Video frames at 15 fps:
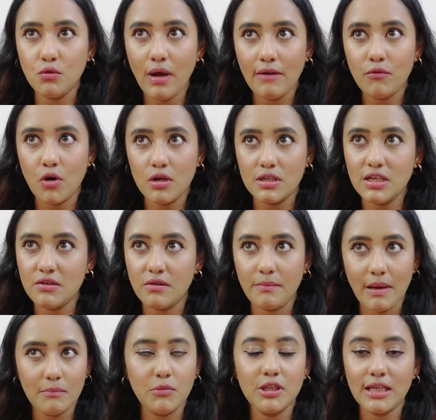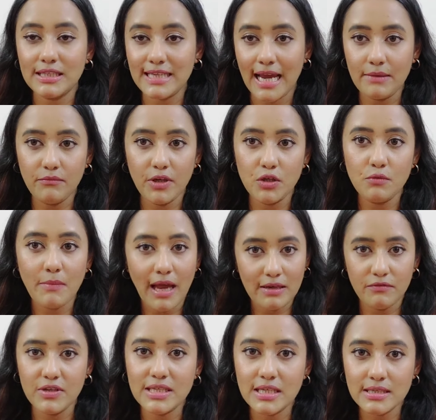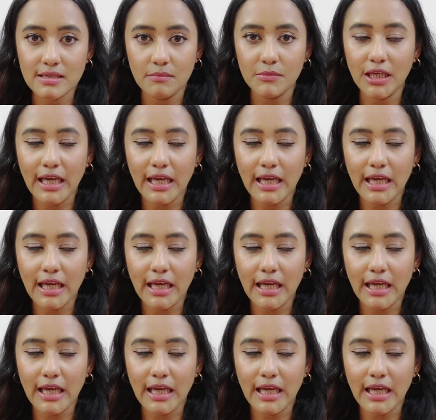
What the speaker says: and you have already remembered the time when you manifested